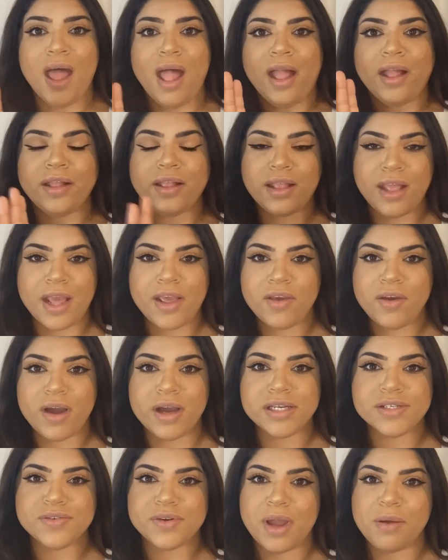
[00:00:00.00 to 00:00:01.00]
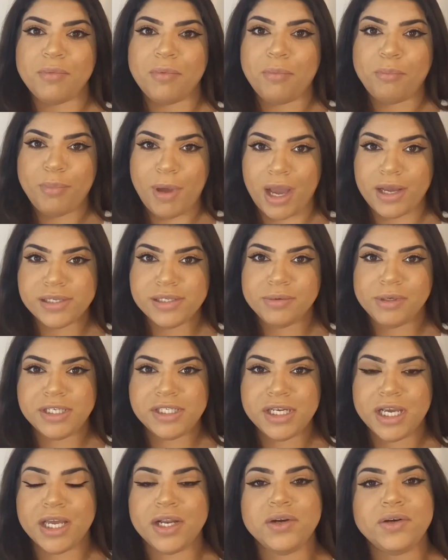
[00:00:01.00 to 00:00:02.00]
Thank you guys for coming back to my
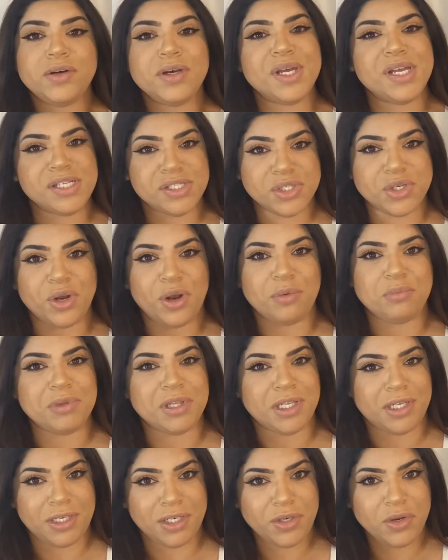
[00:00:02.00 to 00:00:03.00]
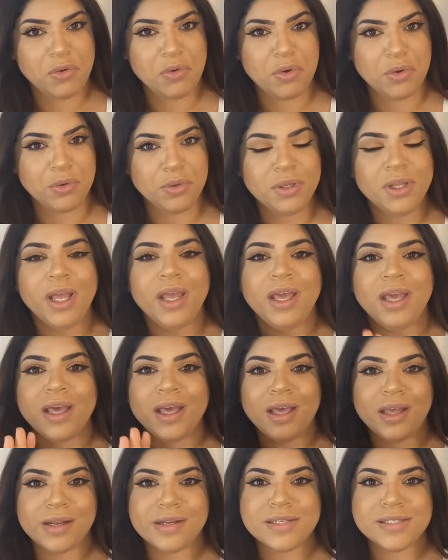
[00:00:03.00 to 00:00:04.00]
channel. It's your girl Melinda Nicole,
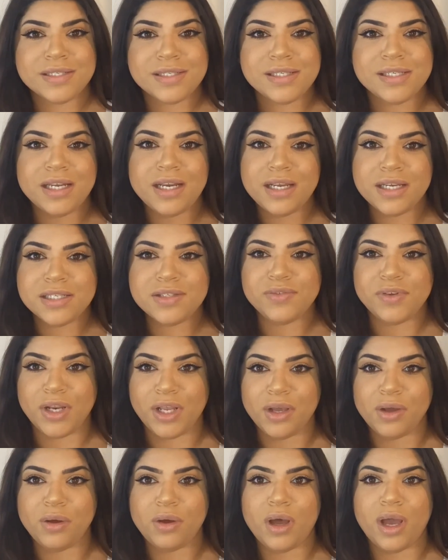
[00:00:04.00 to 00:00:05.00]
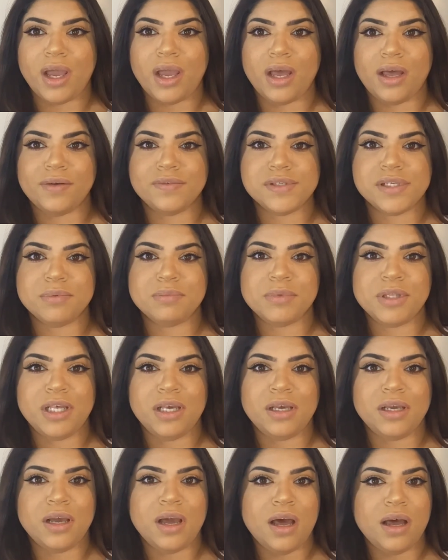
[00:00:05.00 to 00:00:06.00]
and in today's video I have
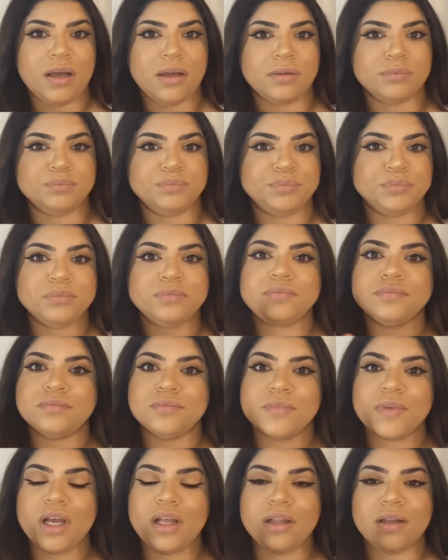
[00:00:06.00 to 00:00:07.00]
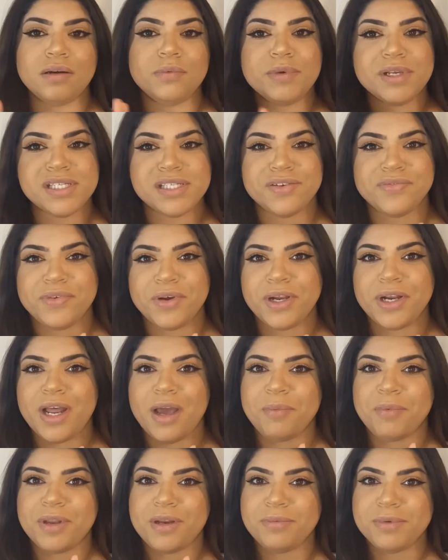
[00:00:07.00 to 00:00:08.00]
something a little bit different. I'm
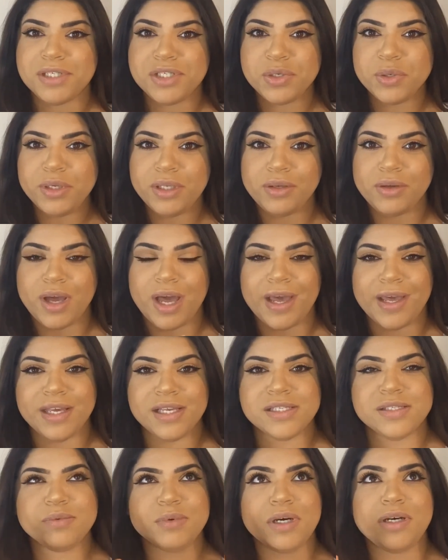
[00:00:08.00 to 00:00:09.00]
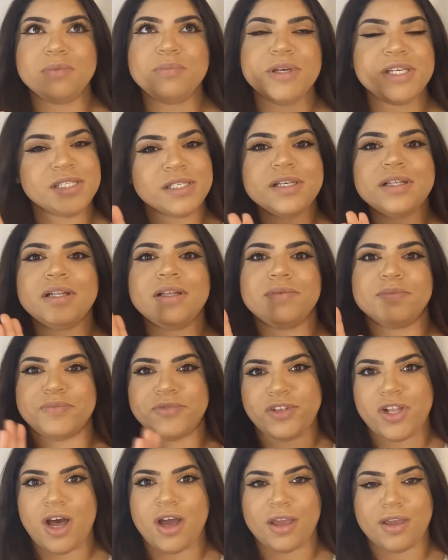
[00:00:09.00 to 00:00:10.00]
going to be showing you guys, well, basically
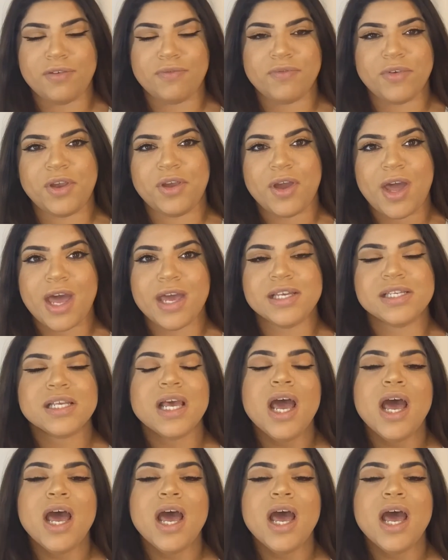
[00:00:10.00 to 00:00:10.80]
vlogging for you guys.